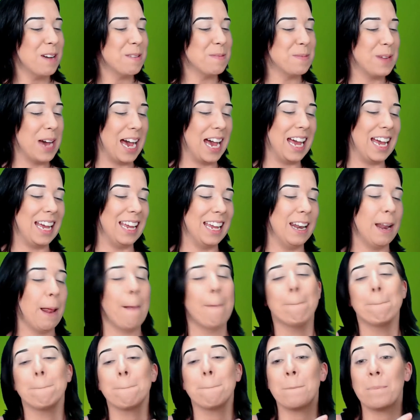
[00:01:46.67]
But
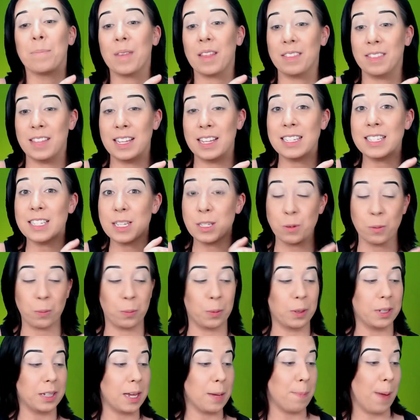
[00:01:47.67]
this is
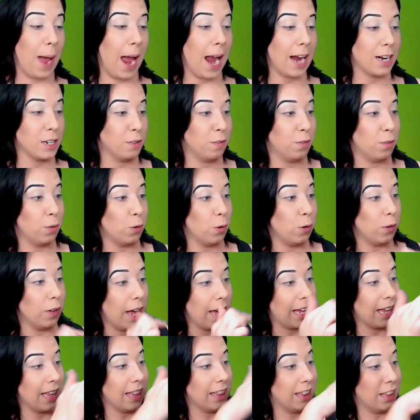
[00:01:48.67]
really packed full.
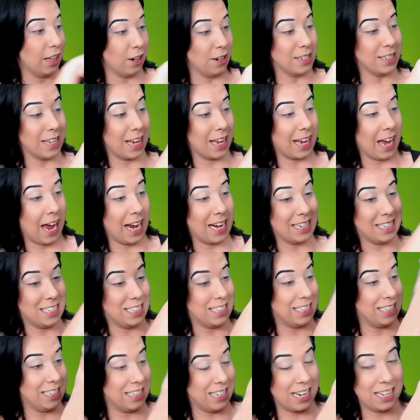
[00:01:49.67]
Like there's
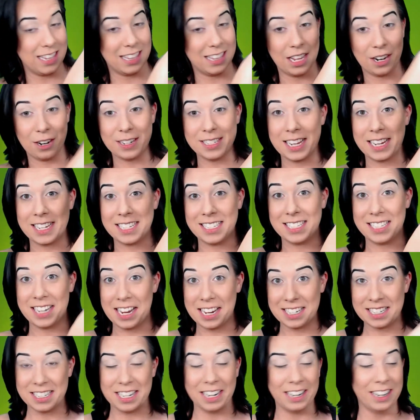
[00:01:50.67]
a
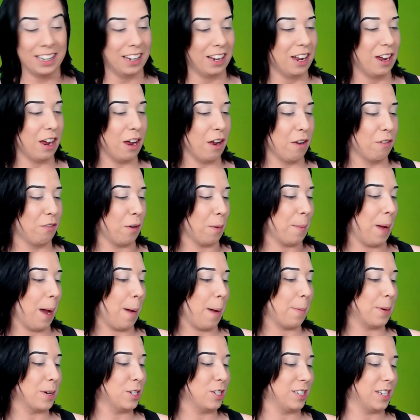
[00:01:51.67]
dent from
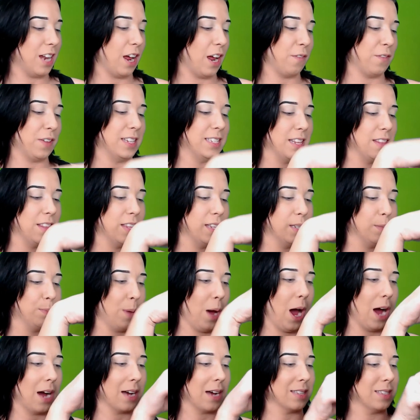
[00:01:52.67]
how much stuff is in this
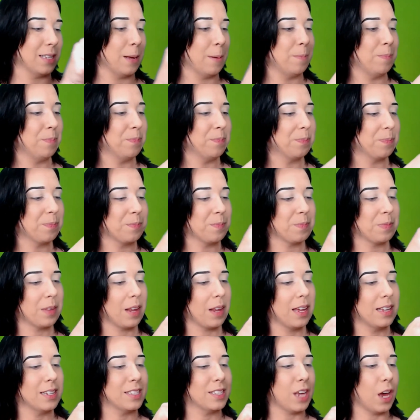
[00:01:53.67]
box.
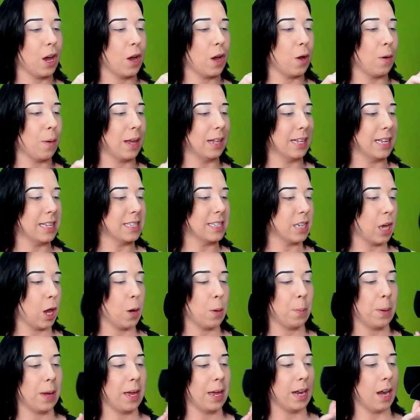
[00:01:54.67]
So let's
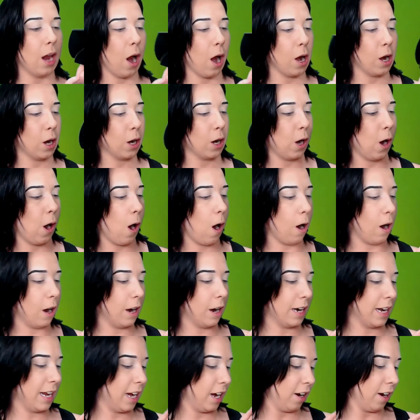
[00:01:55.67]
open our
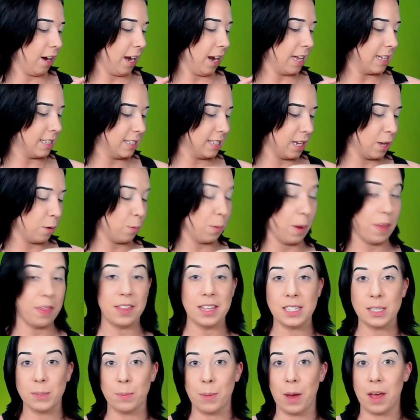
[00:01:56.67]
card here and see what
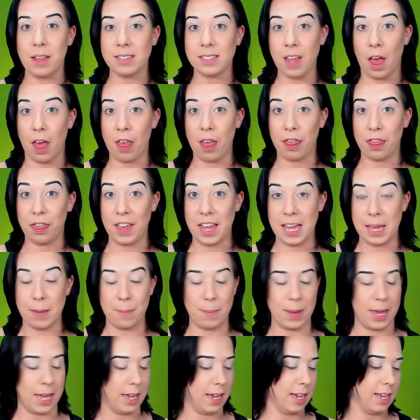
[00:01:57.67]
this month's
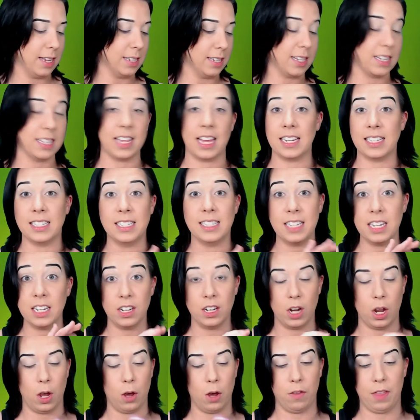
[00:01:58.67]
theme is, because I
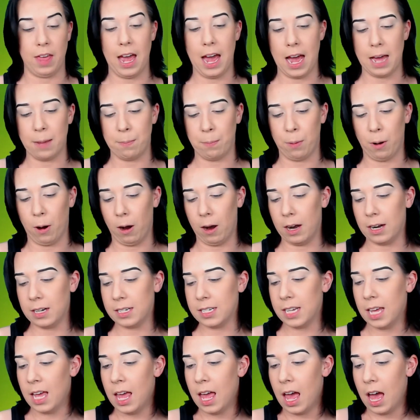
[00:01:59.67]
didn't know that
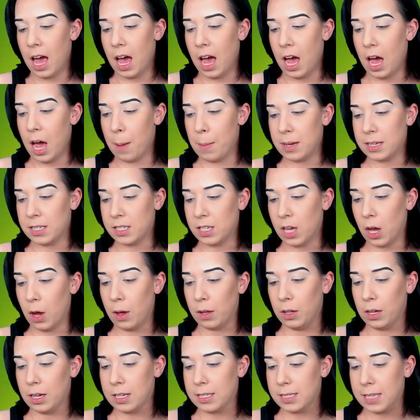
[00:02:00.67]
part. So
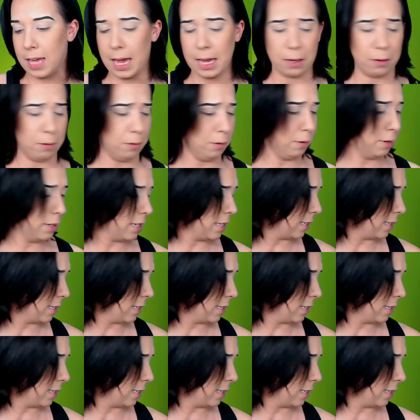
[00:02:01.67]
it looks like, ooh, it's